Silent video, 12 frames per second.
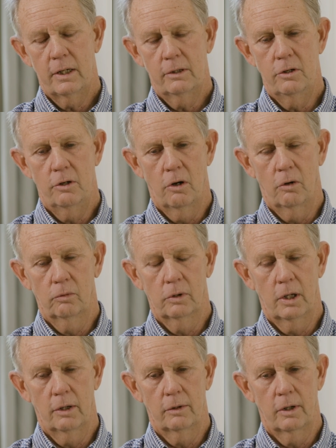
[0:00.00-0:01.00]
then, you know,
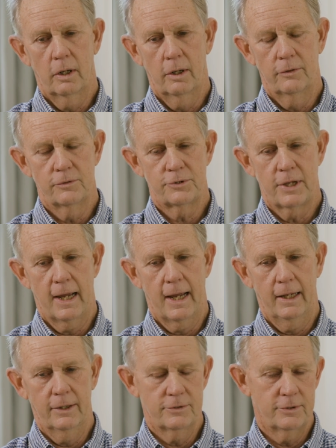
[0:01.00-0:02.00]
other, other
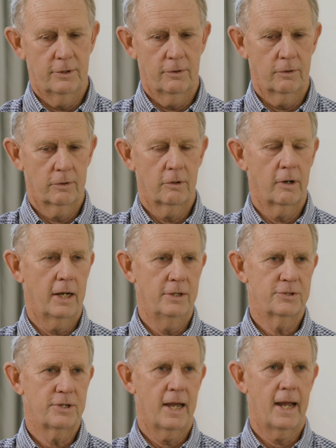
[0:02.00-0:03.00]
stallions that are
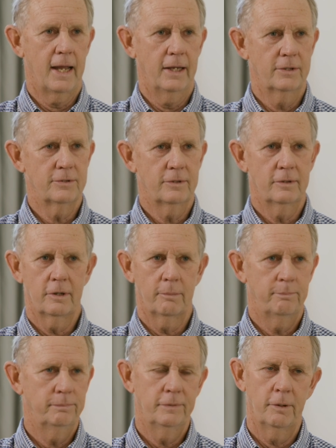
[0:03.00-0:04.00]
great stallions,
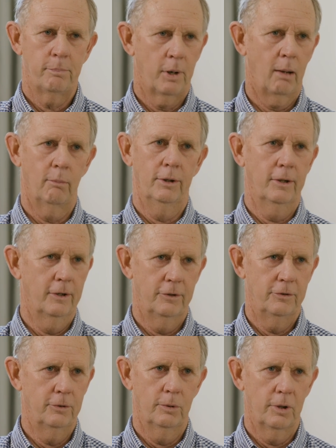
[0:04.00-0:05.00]
they're, they're probably going to
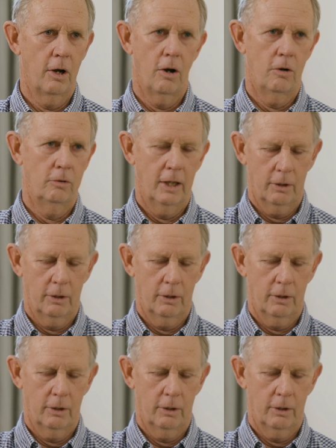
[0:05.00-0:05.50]
do it all.